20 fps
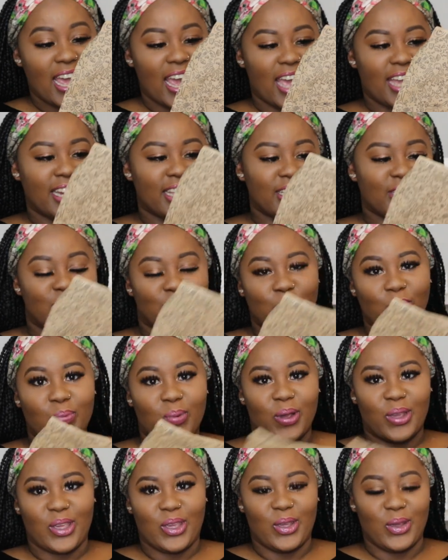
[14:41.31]
And it's
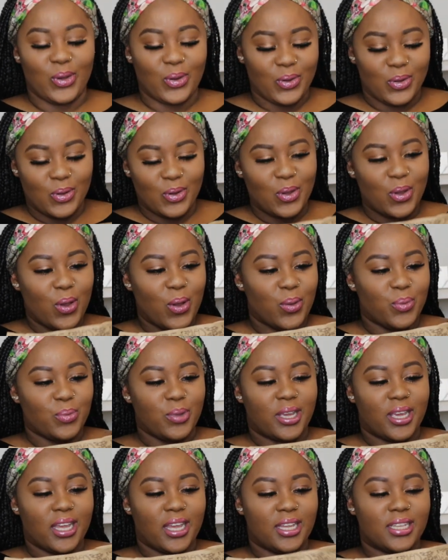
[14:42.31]
super cute
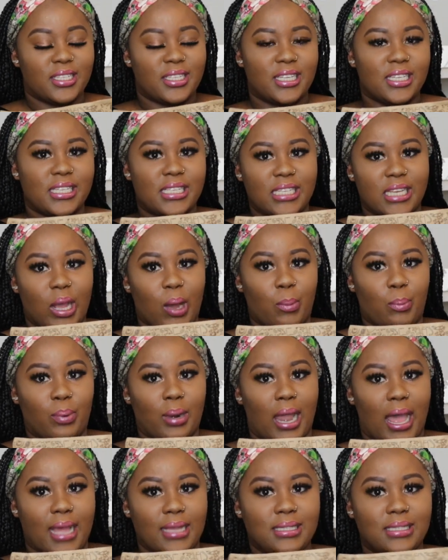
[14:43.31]
because it's not
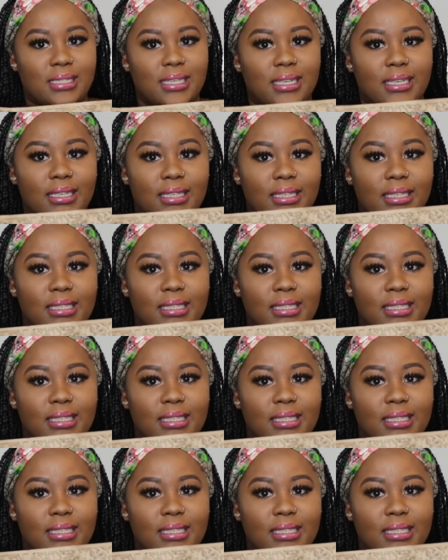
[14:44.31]
plastic.